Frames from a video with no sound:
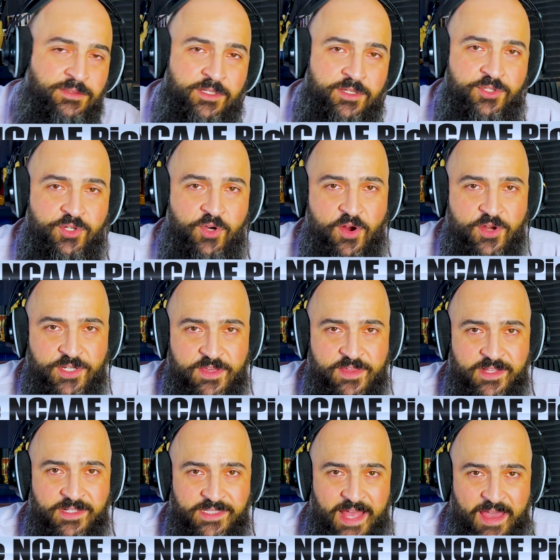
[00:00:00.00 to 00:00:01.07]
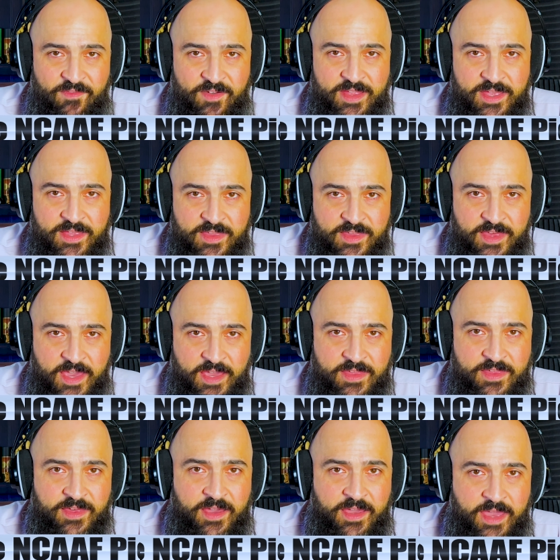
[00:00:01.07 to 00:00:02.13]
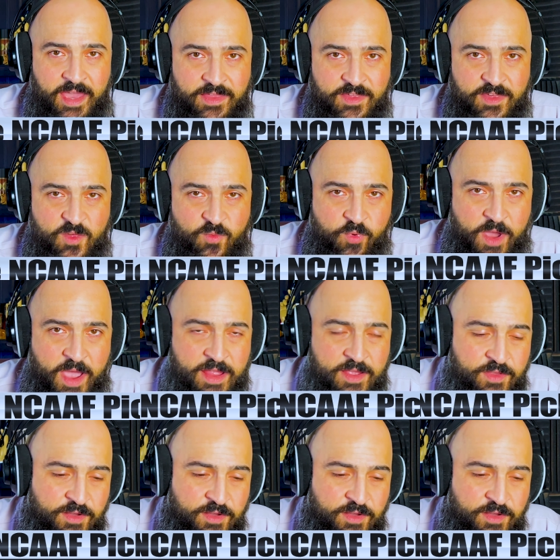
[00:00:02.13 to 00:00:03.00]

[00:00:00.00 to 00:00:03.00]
Georgia is eleven and six against the spread in their